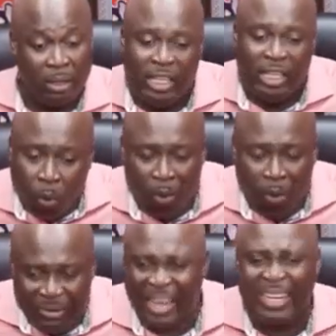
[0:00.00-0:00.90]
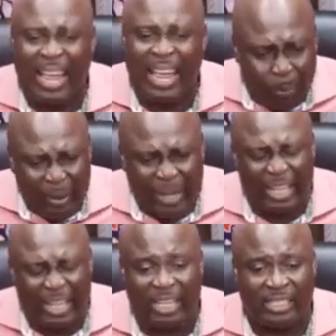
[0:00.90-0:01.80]
your finance
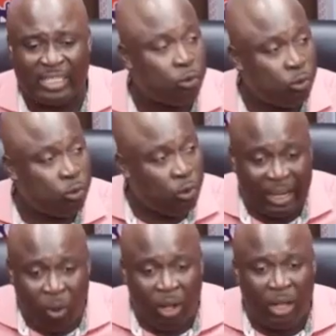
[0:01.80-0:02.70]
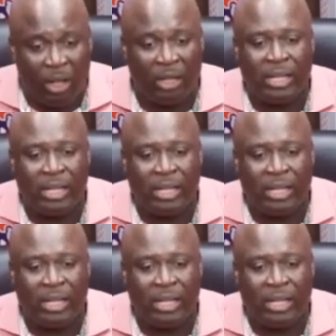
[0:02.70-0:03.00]
ministers across the world